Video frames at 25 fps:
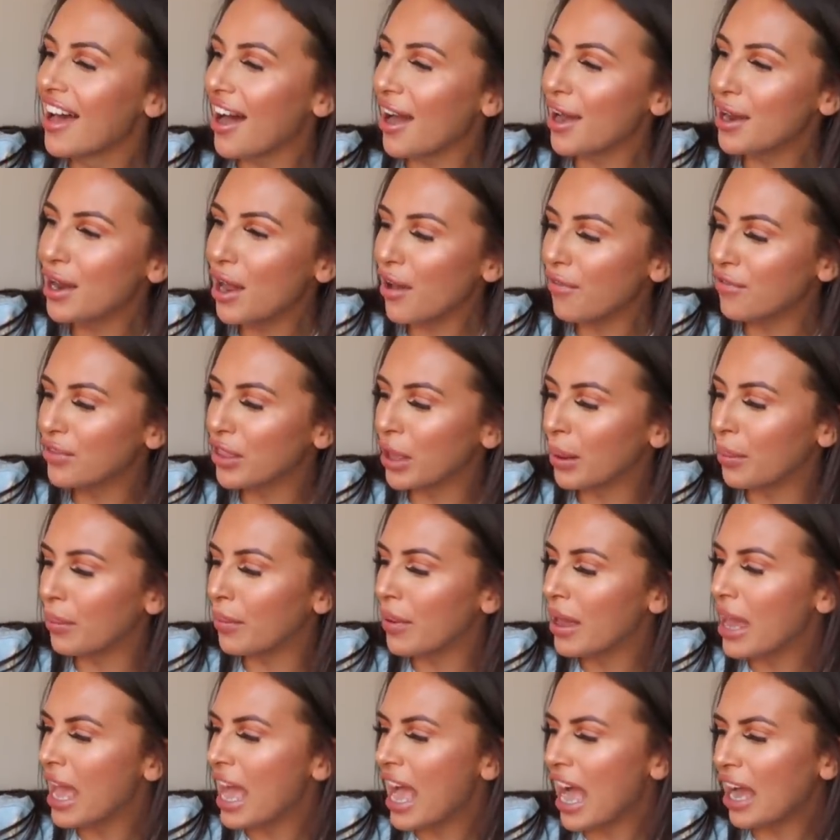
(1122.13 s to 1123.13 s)
I love
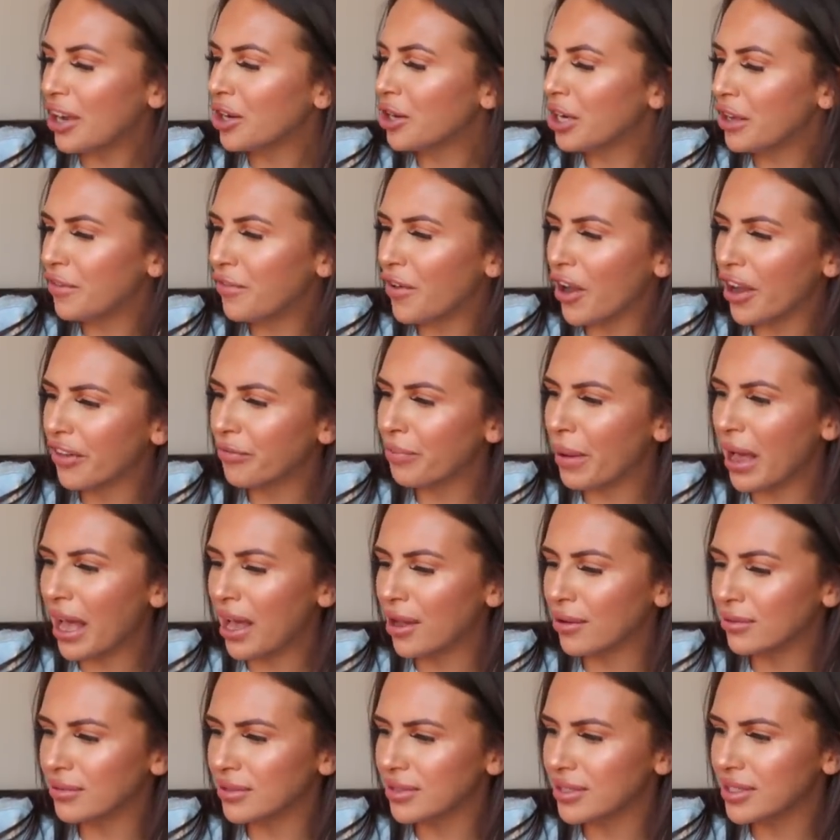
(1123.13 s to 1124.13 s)
them. And only
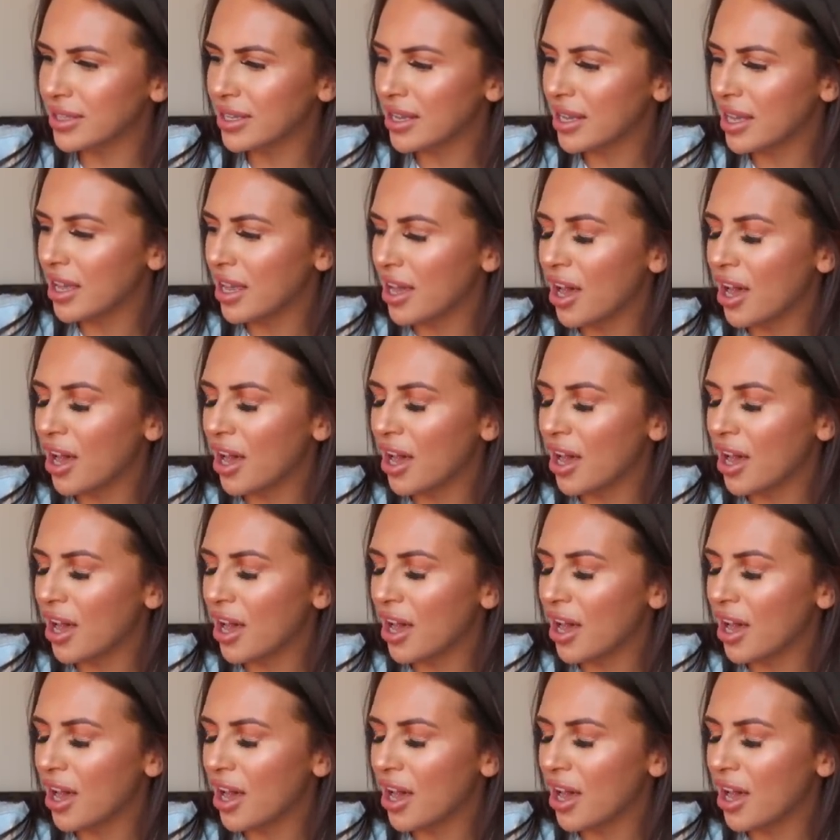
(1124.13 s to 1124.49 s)
£5.